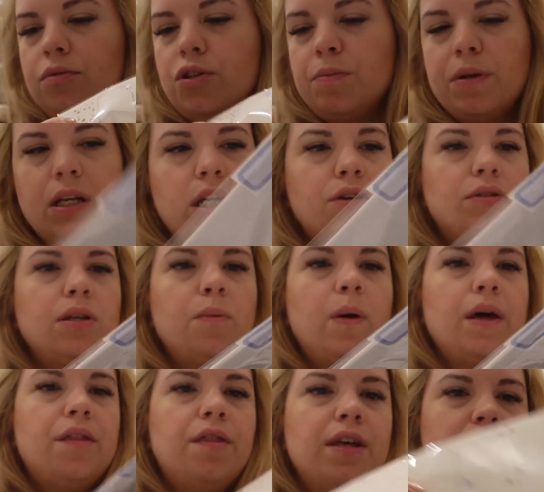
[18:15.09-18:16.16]
So I'm going to use it
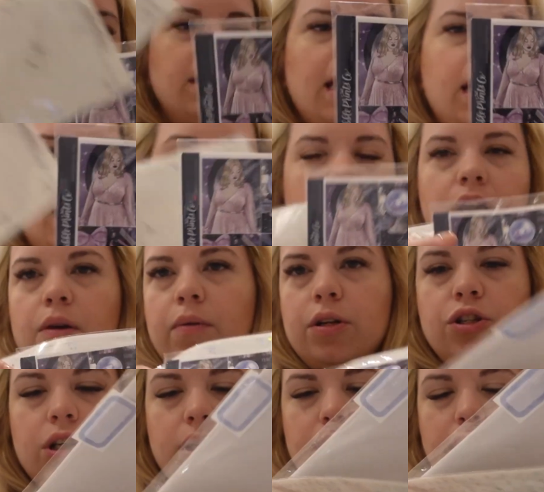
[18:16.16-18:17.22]
with this kit here,
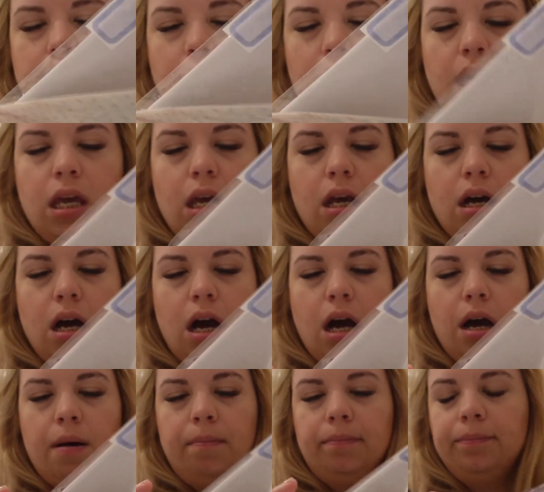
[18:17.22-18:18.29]
which is the
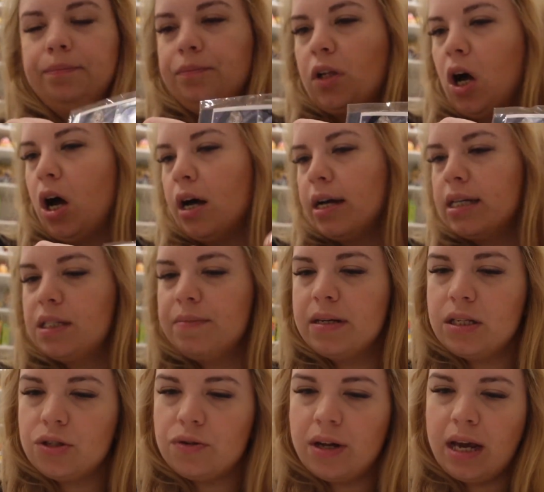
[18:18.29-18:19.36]
August
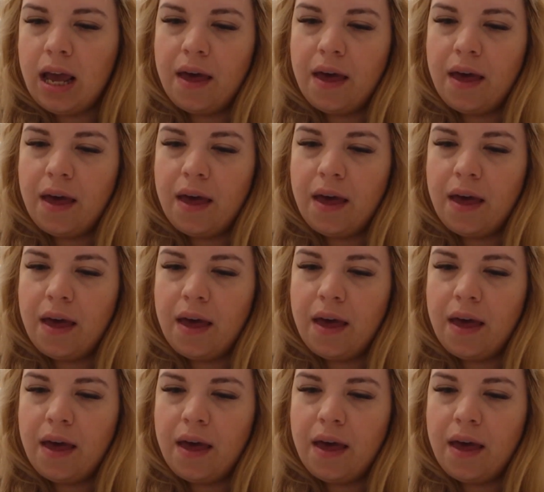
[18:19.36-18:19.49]
Mystery.